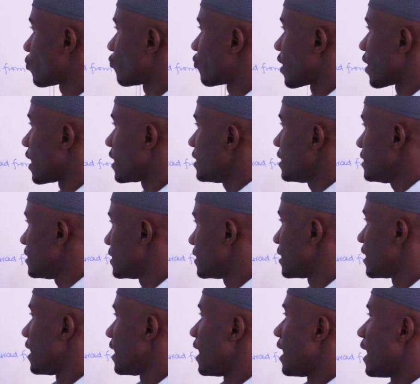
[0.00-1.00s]
of land.
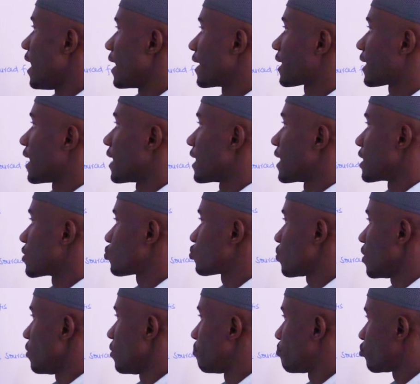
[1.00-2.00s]
I can as
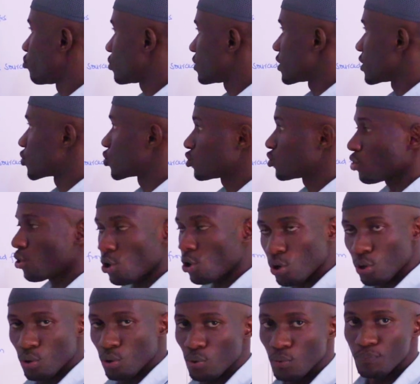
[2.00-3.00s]
well put a
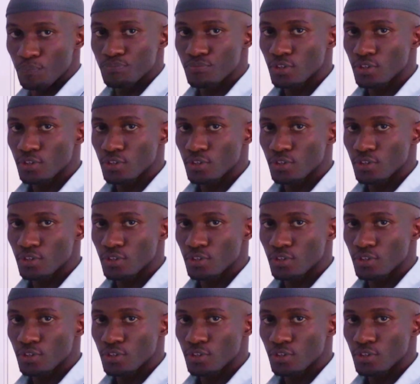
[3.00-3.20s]
store.